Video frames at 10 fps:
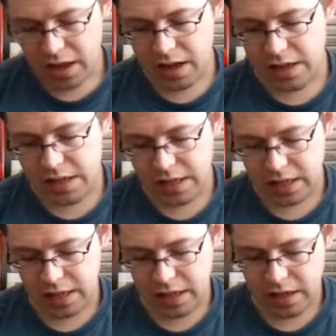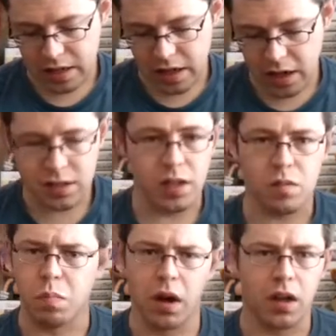And
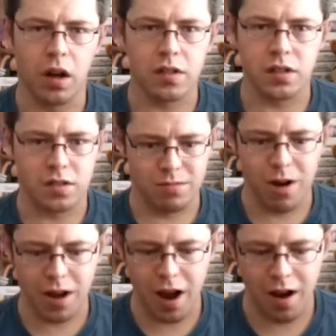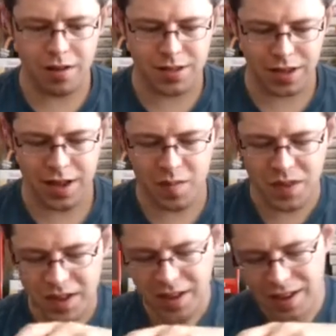it's, my god, is this a rock hard
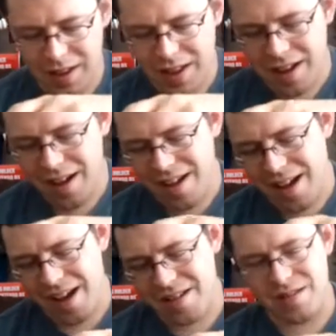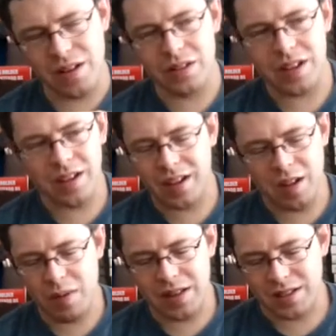game? I don't think I can
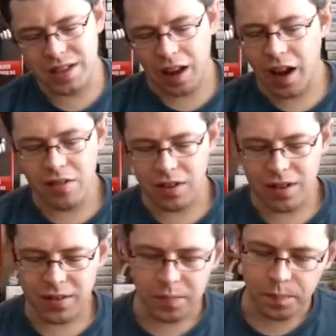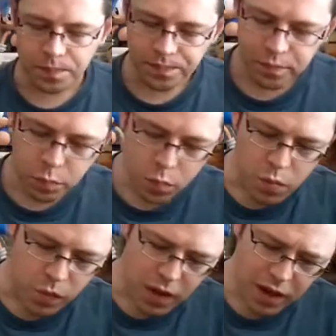get past the second level.
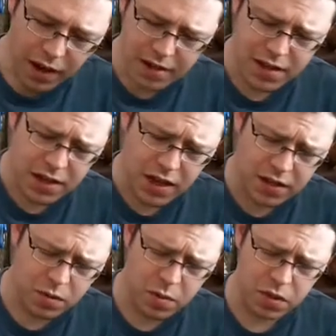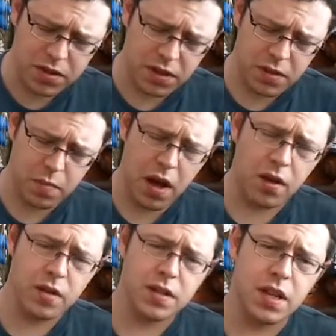And as I said, this was about
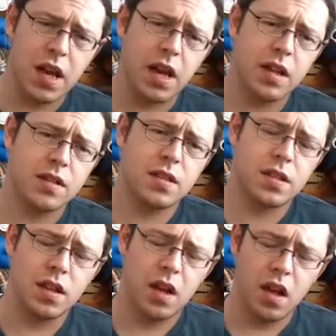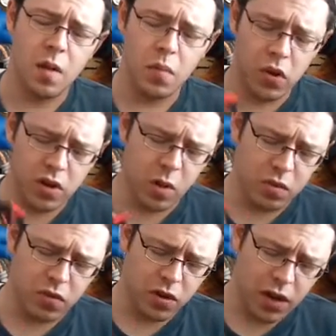£6, and I bought a
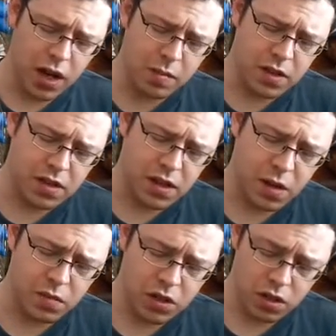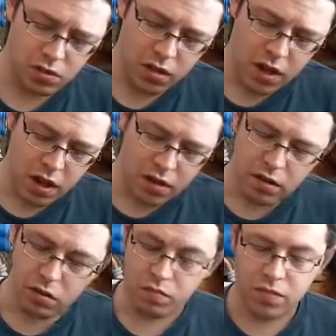couple of other games at the time too.
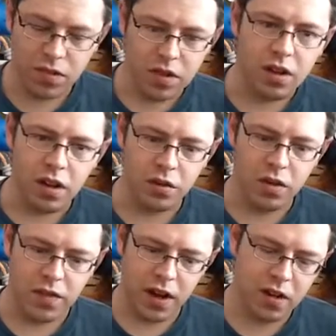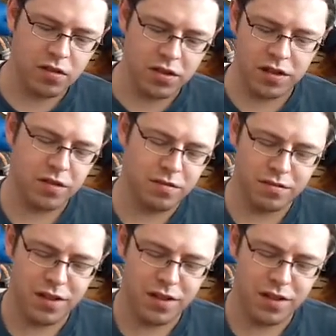Oh, I don't have the cartridge.